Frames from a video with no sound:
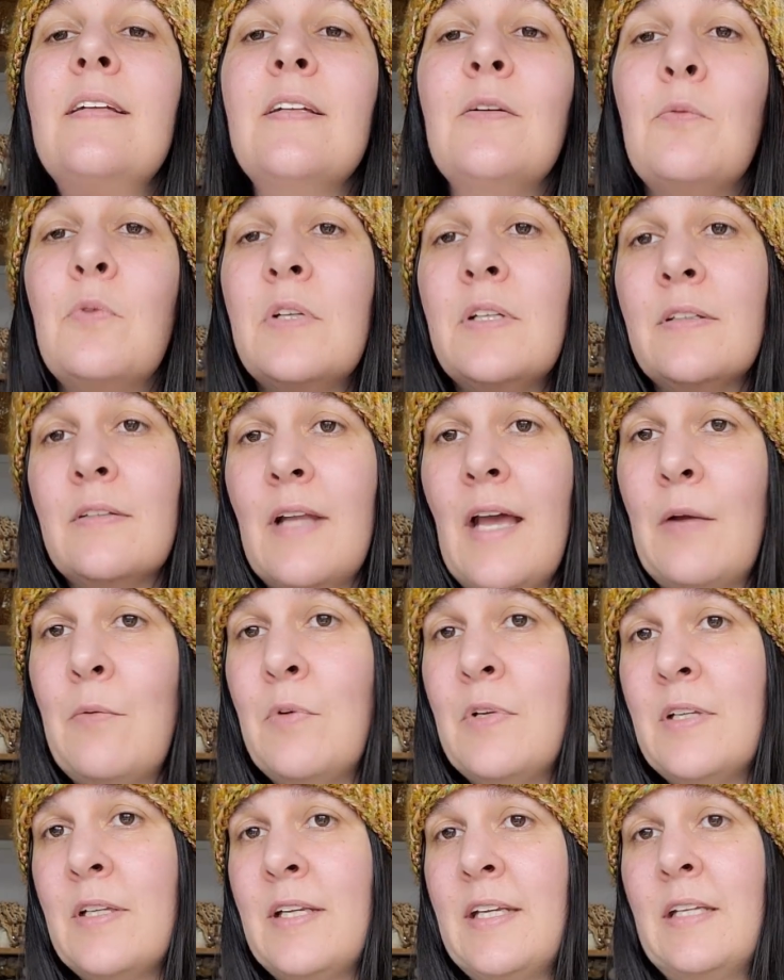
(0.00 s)
Wouldn't I
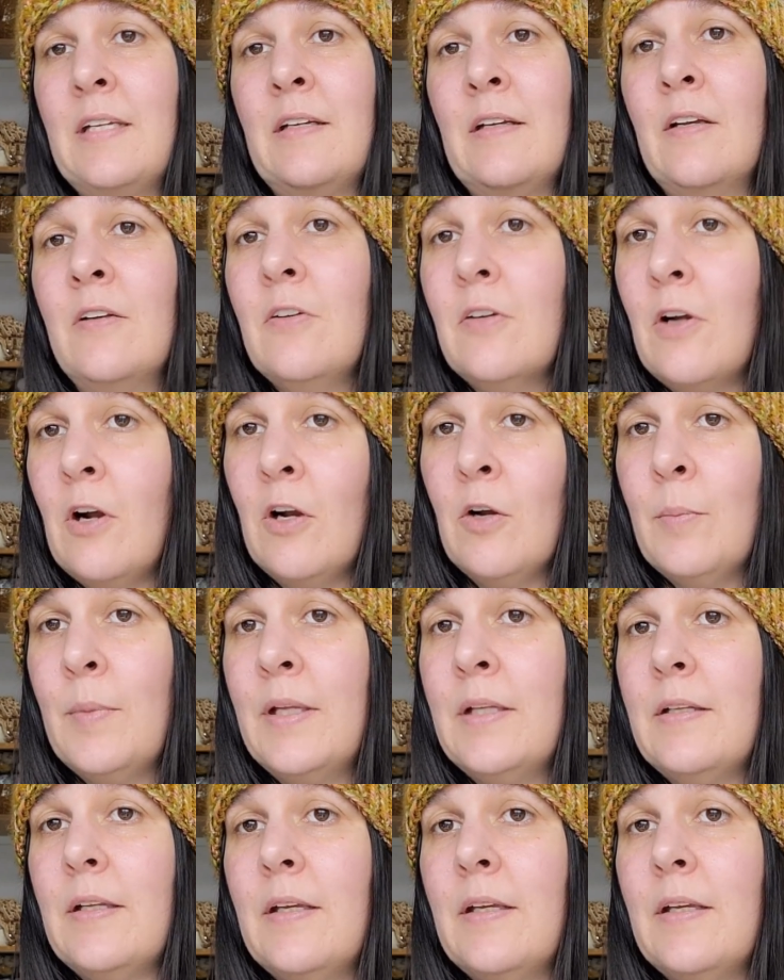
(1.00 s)
wouldn't need an undergarment.